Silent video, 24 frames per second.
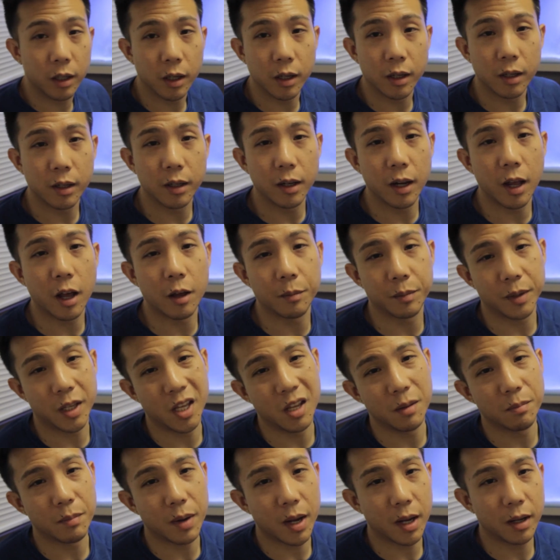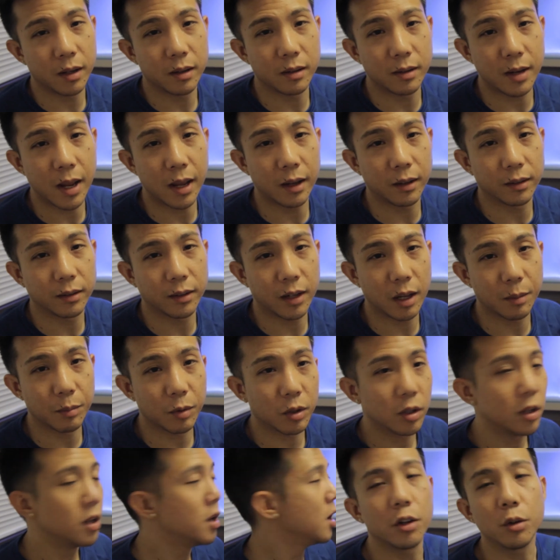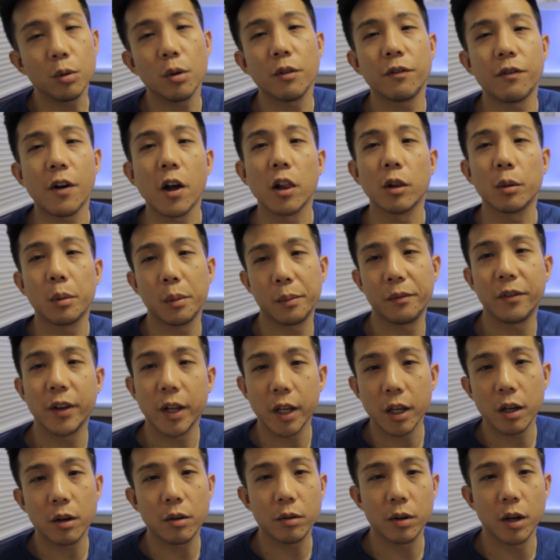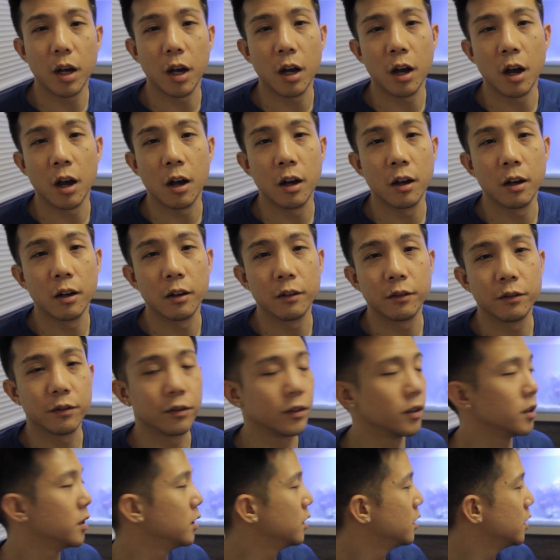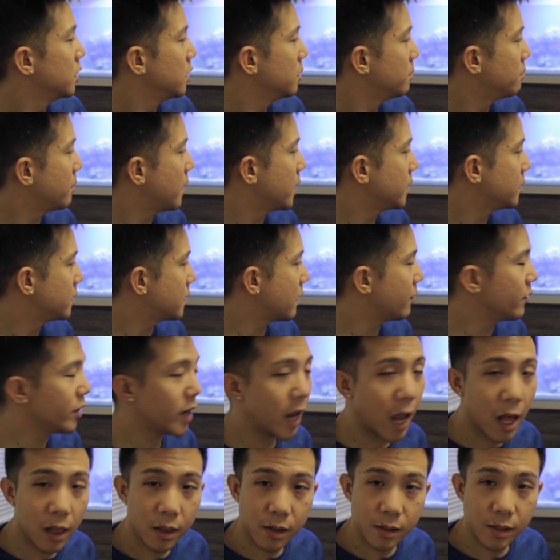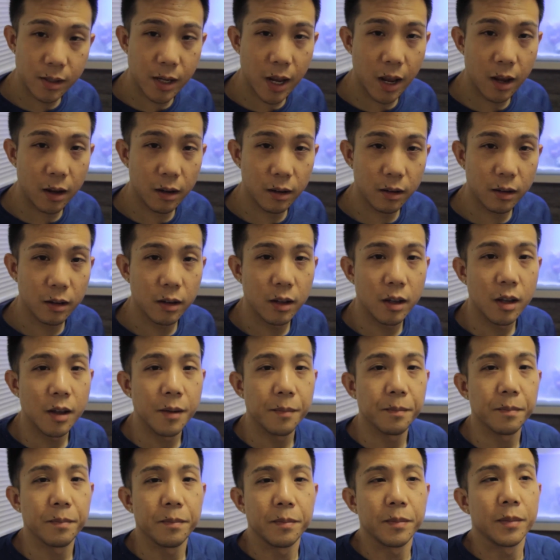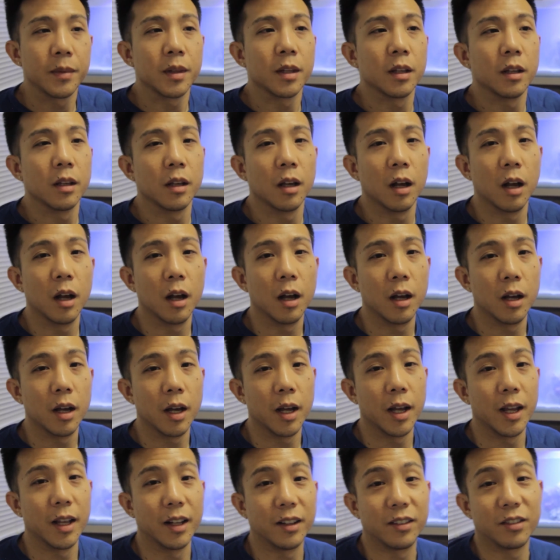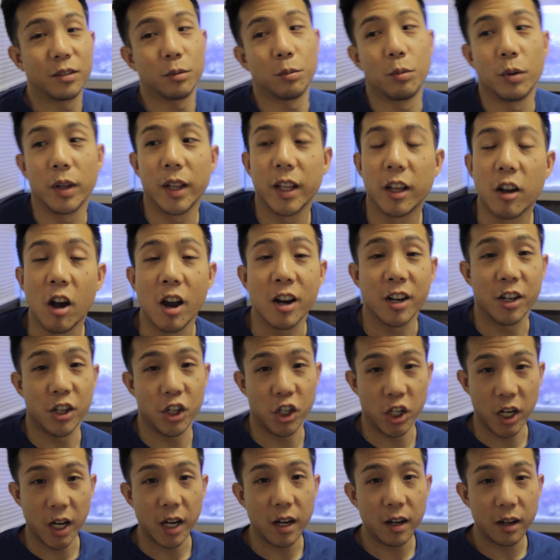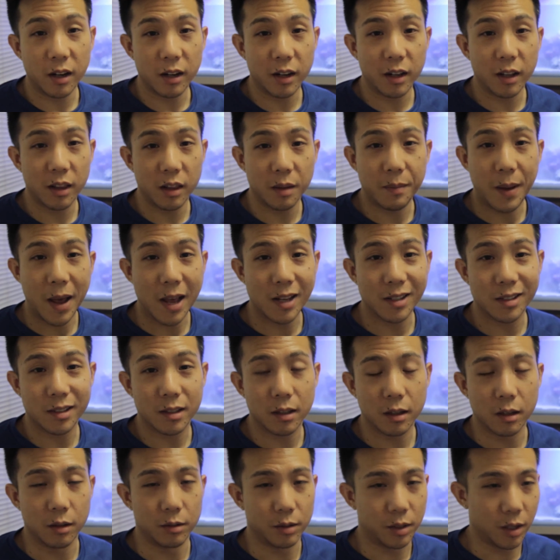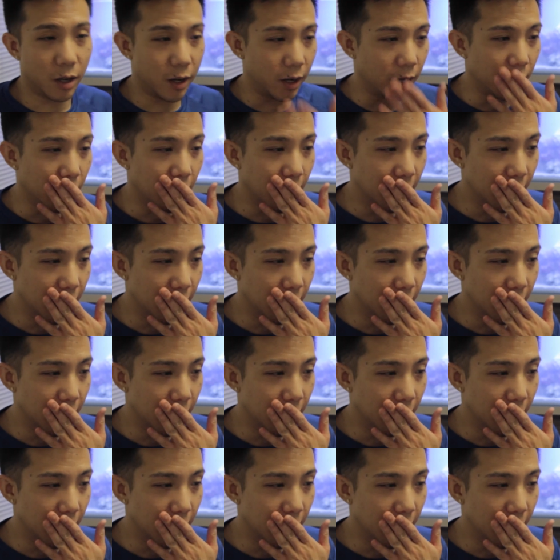good to help keep my tank stable. I'll do a follow-up video of my 7-gallon tank. It's really gone to shit. Oh, sorry.